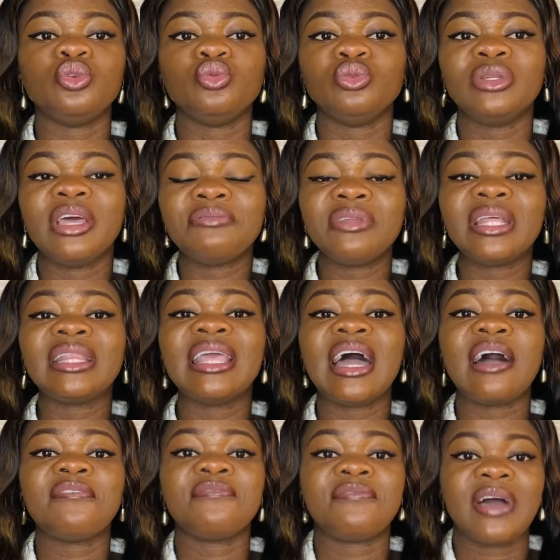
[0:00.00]
definitely
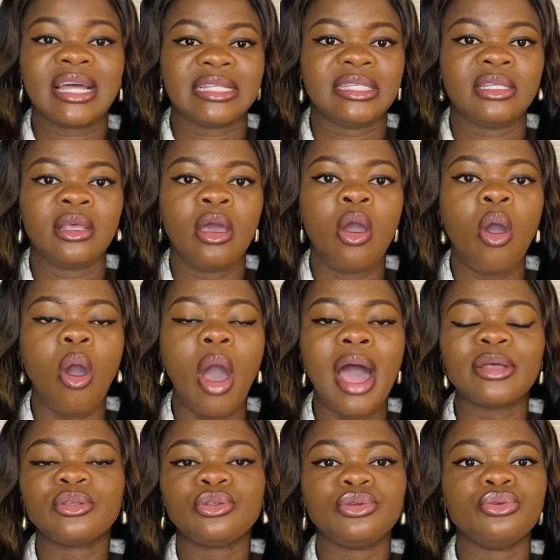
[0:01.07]
have facts
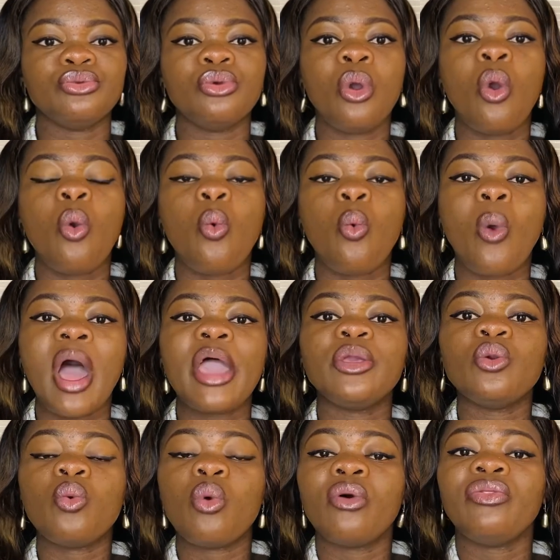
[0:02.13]
as to why you
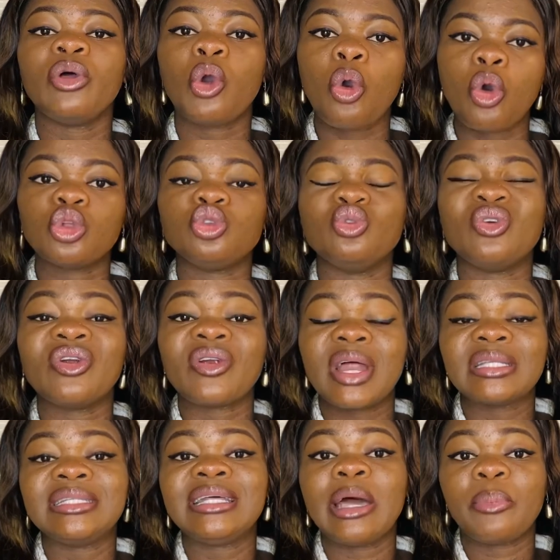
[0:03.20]
want the court to grant
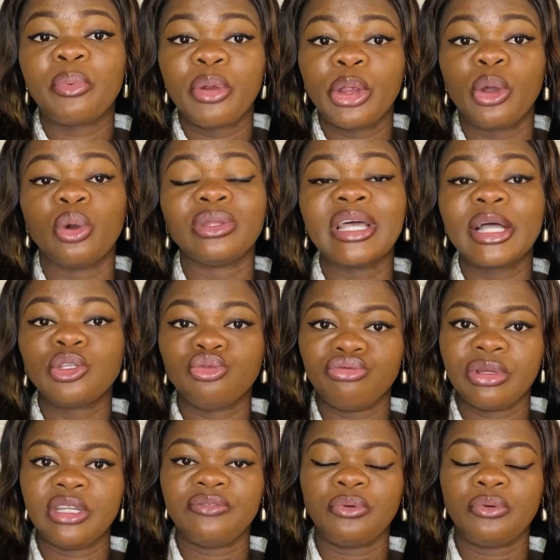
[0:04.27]
that prayer or that relief.